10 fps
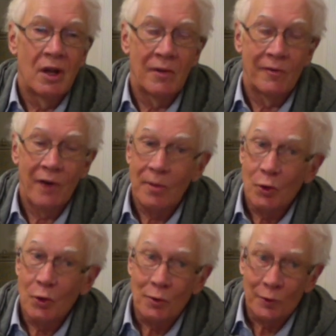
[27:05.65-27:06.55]
And if
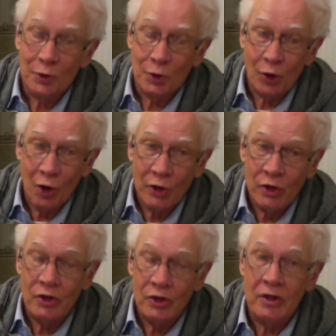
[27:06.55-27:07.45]
I'm universal
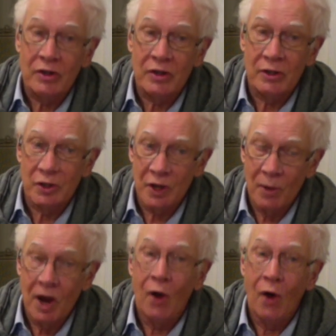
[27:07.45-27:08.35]
consciousness, then
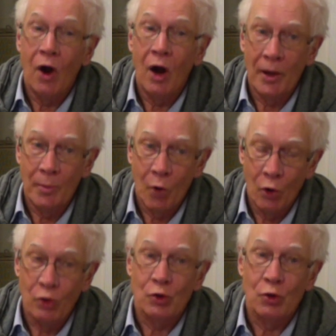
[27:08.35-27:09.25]
somehow I'm
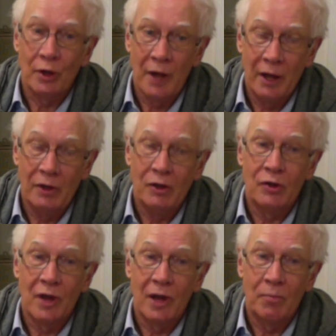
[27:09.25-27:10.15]
also connected
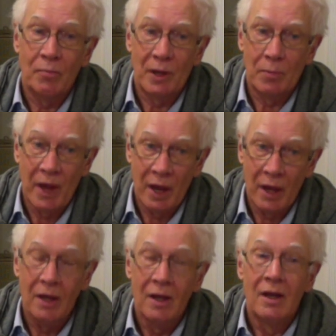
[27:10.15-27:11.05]
to that
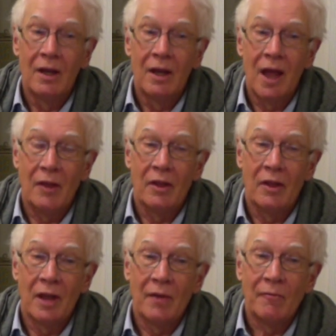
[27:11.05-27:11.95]
Bang and
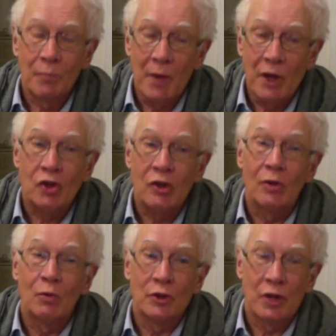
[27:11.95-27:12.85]
the information
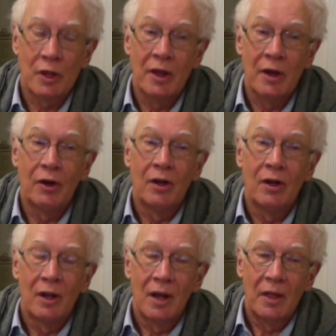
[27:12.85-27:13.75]
that was in there.
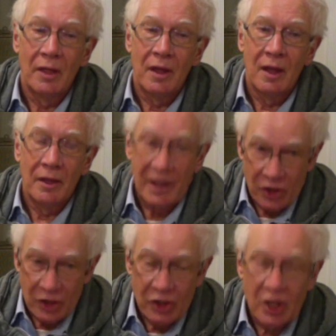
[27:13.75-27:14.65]
And
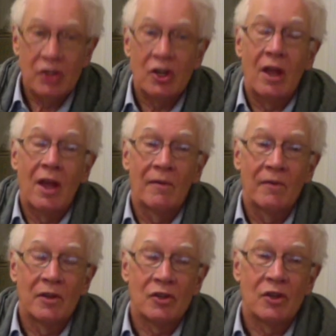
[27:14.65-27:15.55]
that's the sense I have,
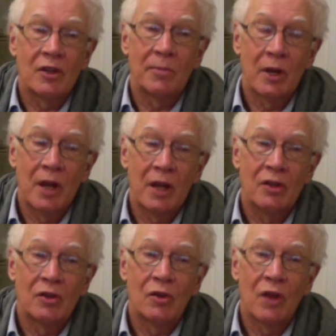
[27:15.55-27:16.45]
is that I'm
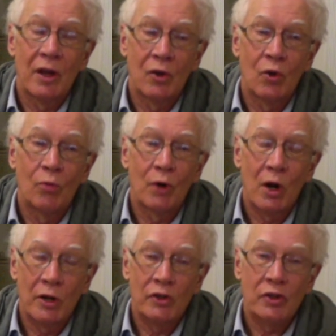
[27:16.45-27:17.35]
connected to that whole
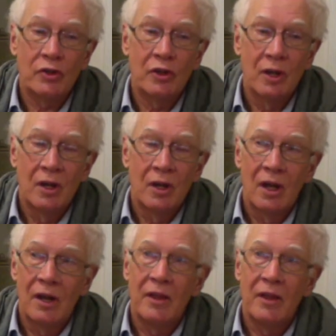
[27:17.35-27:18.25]
process.
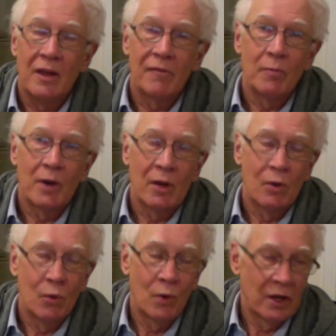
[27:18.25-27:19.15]
And I think everybody
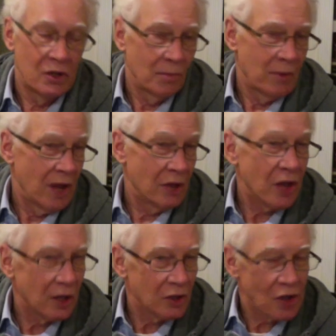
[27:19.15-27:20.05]
who wakes up
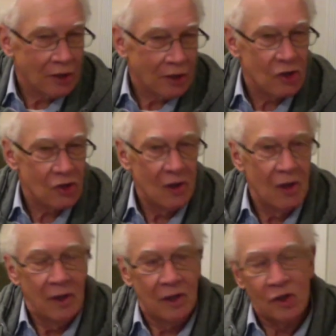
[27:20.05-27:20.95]
has that sense
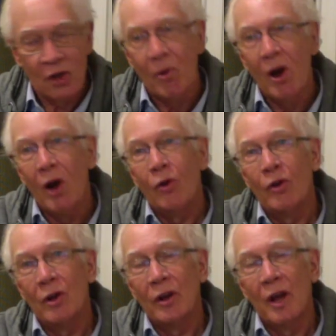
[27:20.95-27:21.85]
that somehow
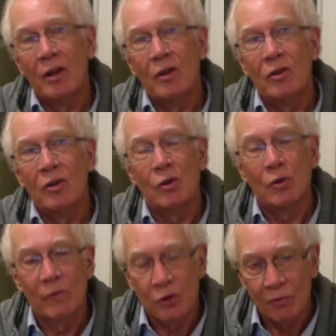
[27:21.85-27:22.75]
they're connected to
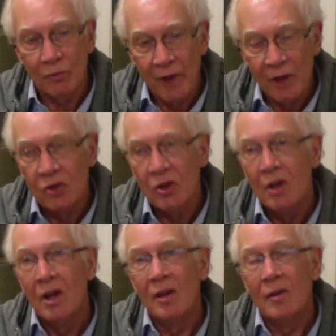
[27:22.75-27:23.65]
universal events,
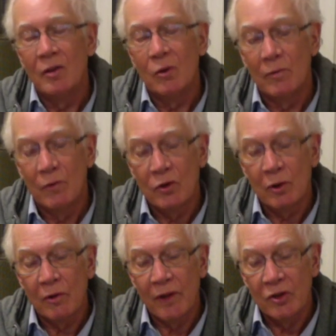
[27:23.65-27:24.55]
and the
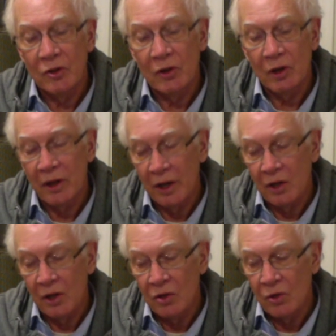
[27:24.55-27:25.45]
universal events are
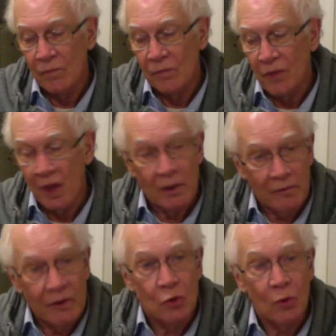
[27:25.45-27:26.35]
connected to
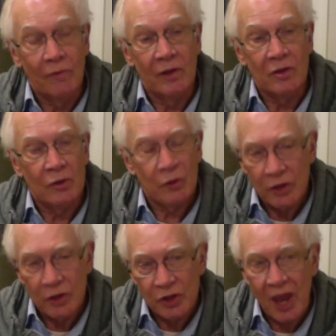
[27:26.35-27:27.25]
individual events. They're
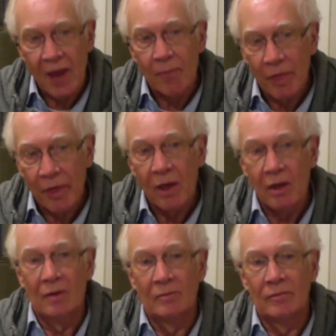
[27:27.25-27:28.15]
the same thing.